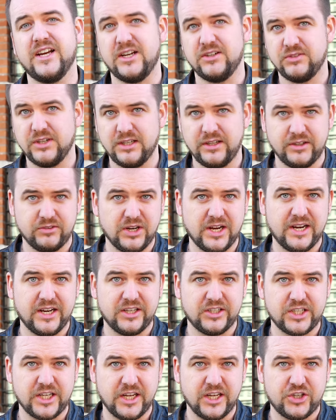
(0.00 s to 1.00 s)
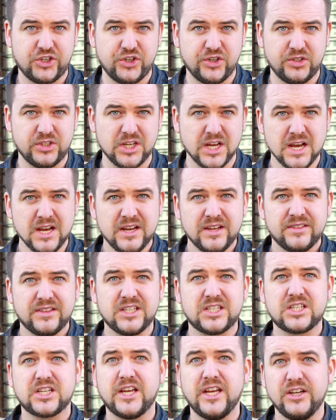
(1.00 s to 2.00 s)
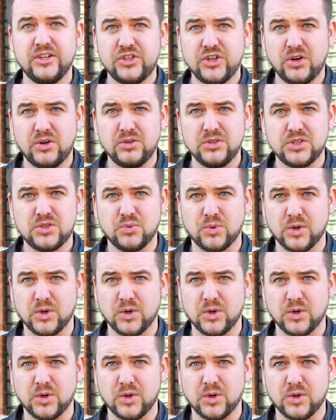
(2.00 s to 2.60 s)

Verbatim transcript: I really ran into issues. The skin tones